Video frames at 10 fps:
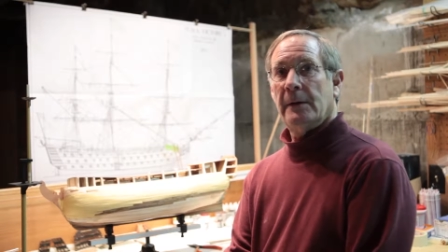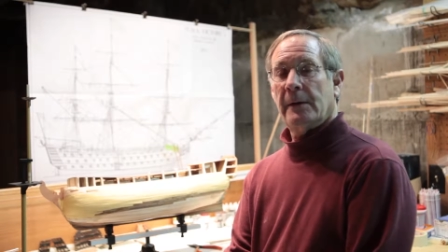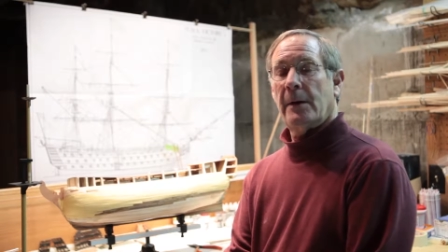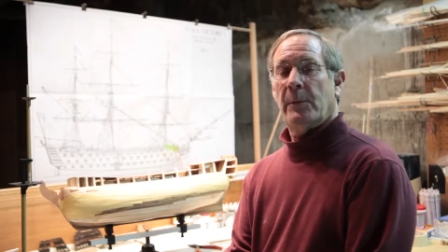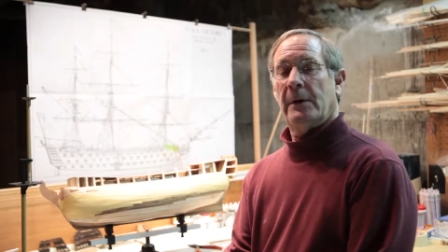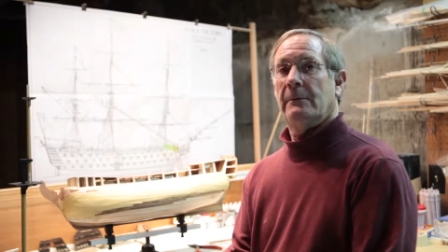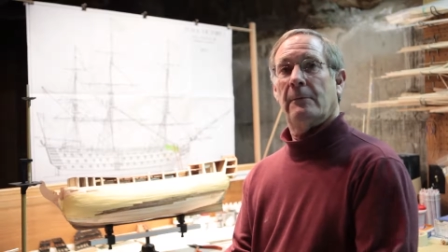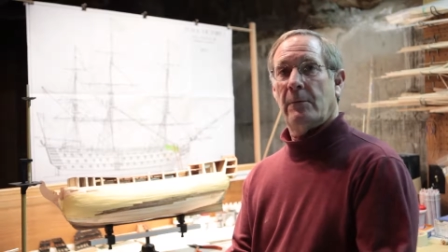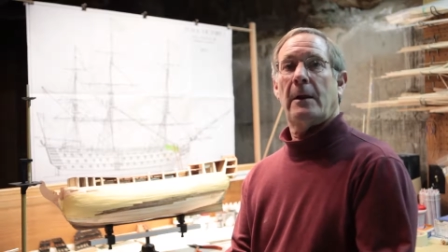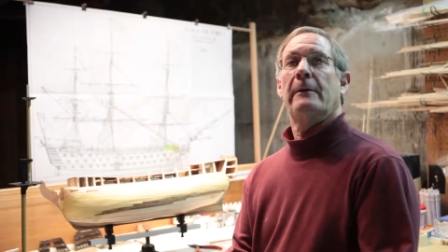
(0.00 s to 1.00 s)
kept me
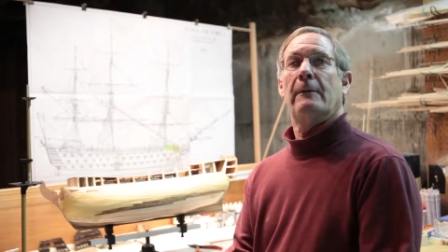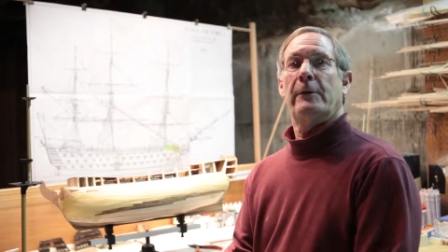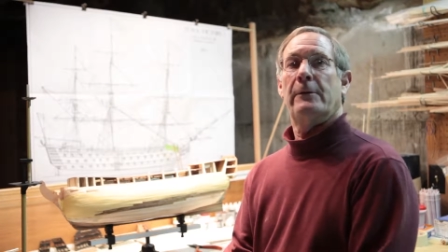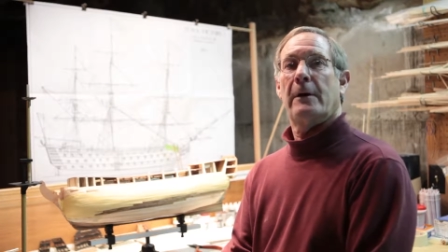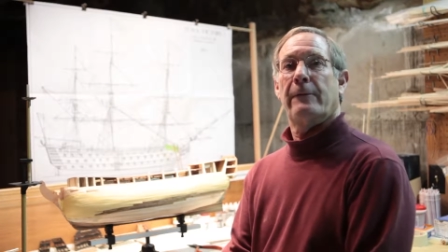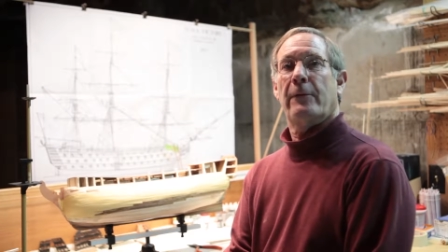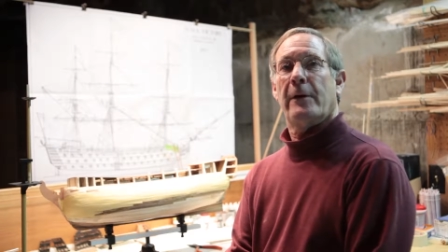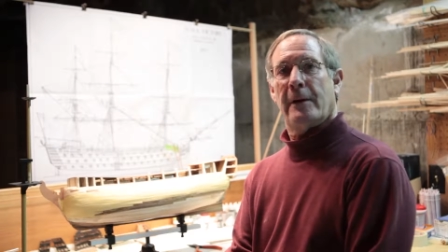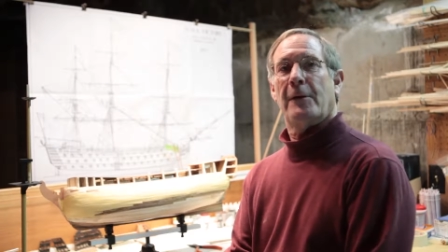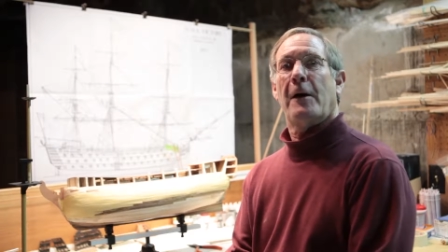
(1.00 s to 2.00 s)
relatively drug
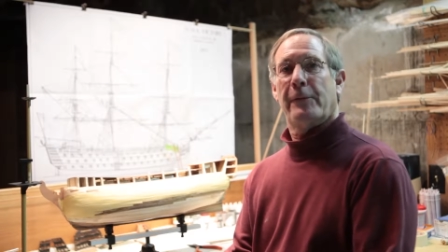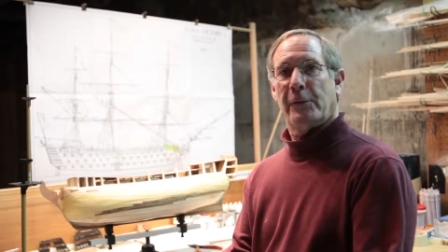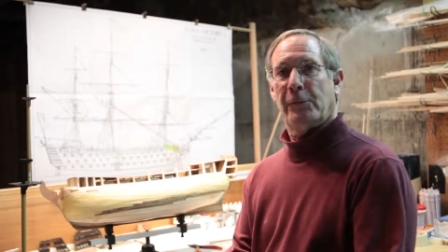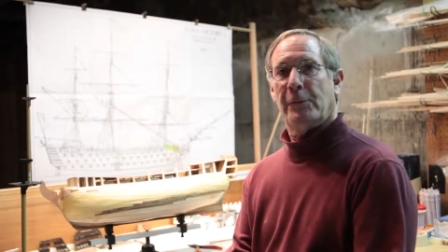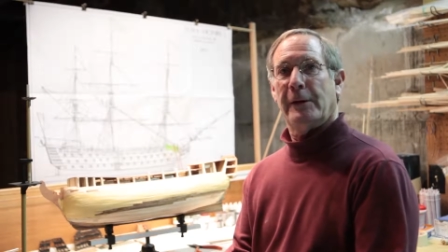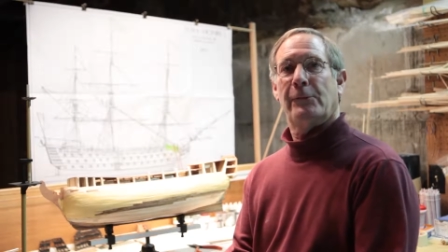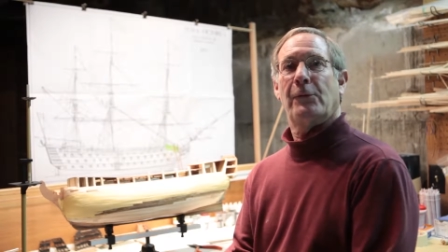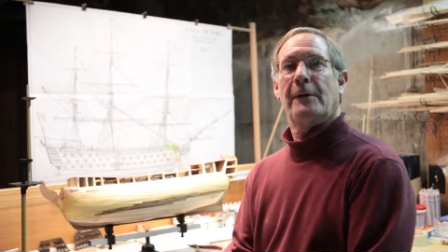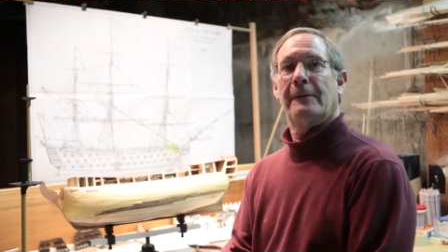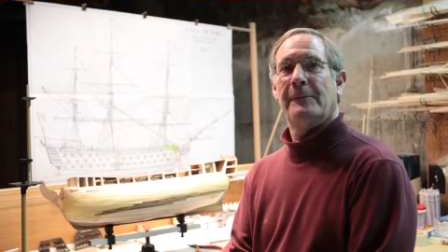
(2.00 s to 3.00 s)
free and off the
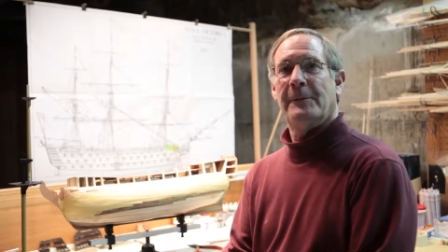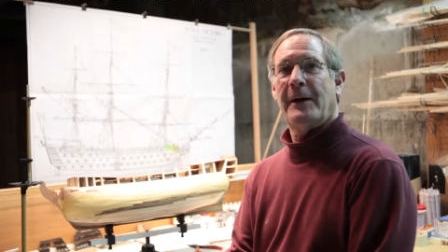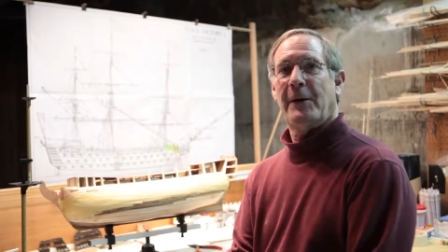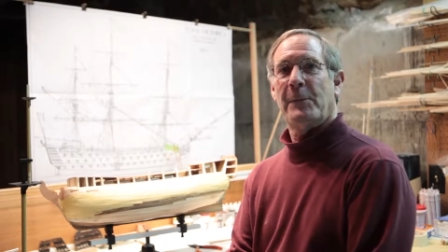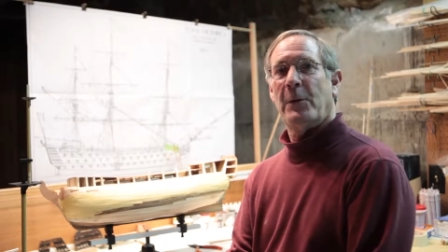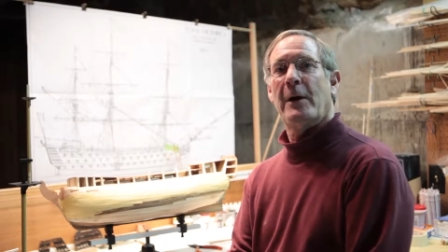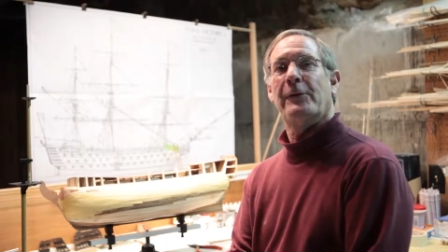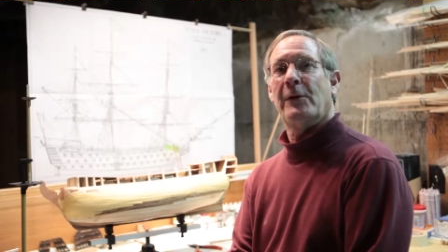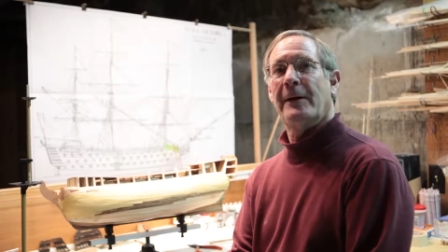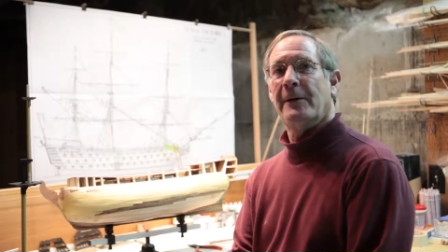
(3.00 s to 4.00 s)
streets and out of my
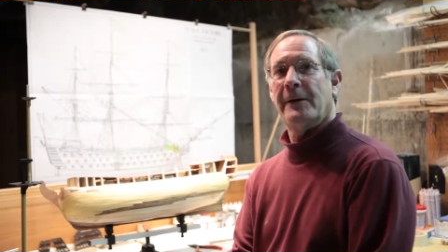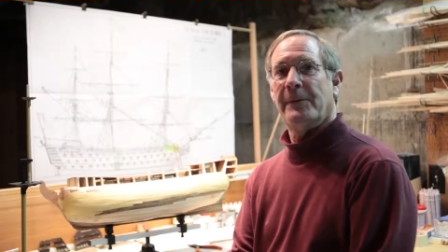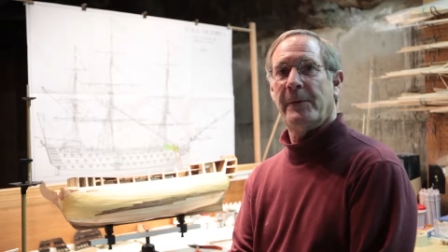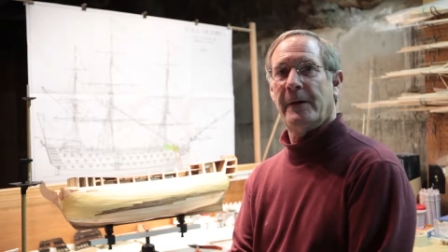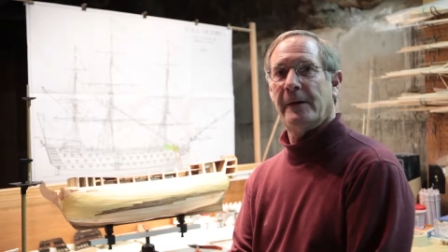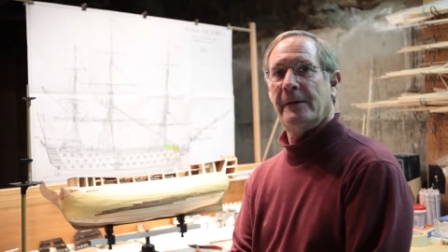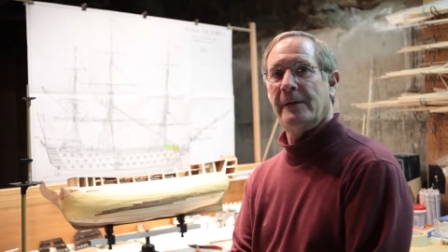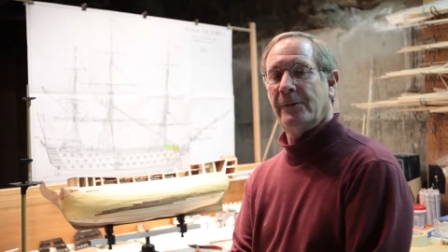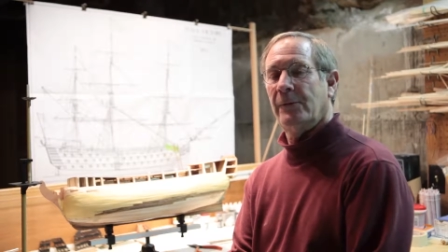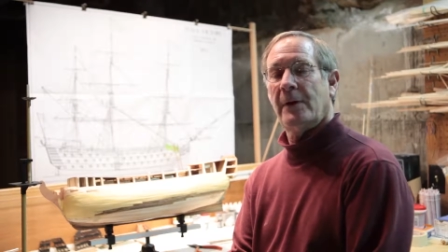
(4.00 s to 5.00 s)
wife's hair, and uh,
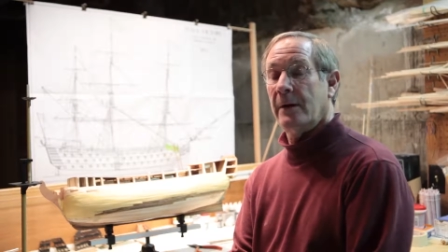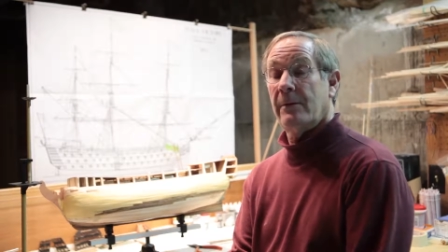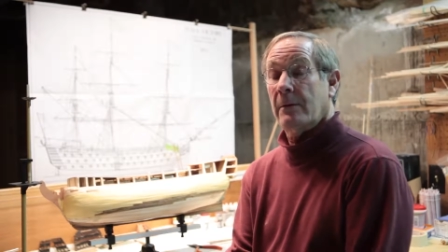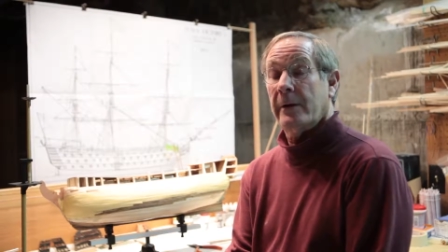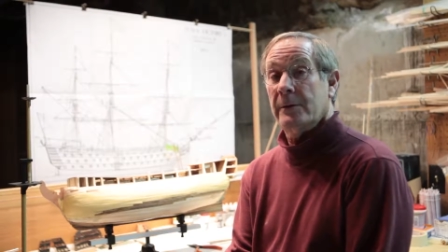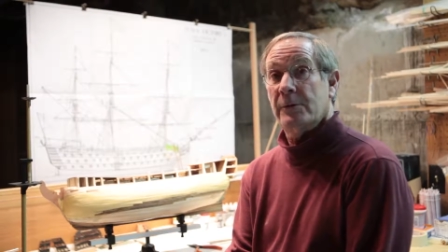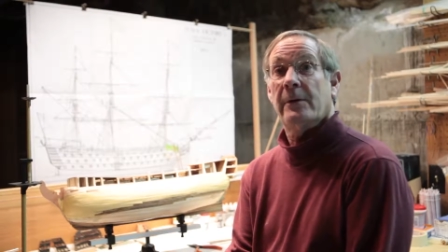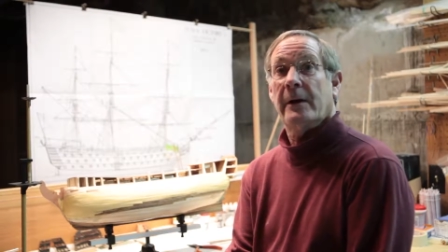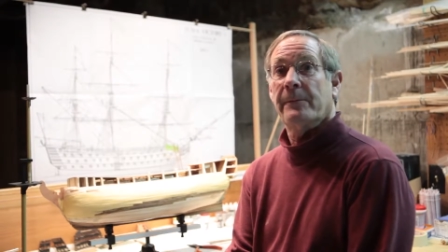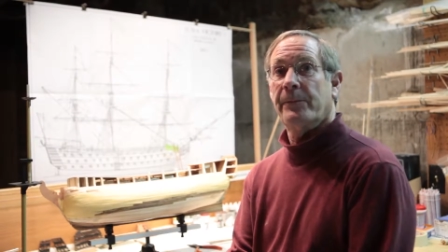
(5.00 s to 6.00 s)
it's I thoroughly
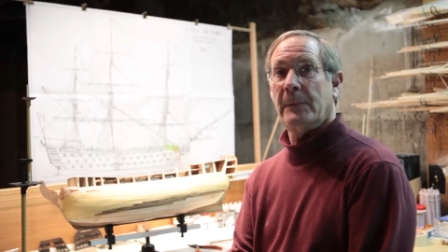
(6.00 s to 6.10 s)
enjoy it.